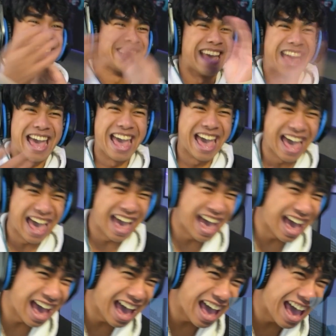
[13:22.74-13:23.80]

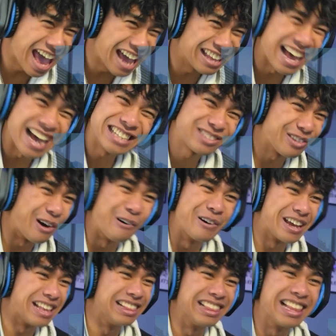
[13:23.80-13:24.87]
Hey, that's what
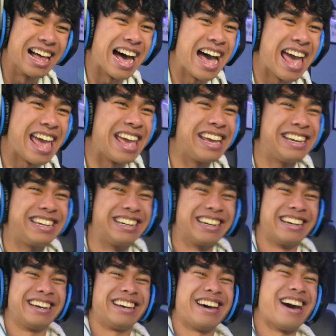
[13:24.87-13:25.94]
we like.
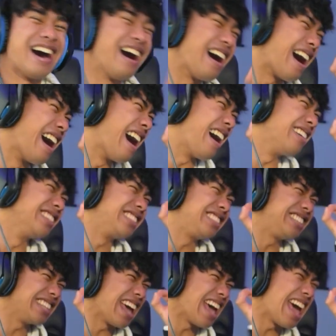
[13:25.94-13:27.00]
Oh
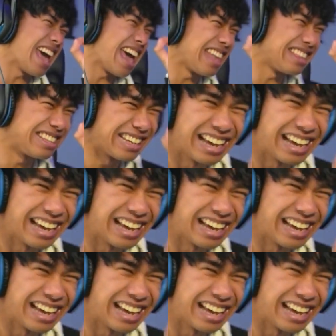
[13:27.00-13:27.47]
shit.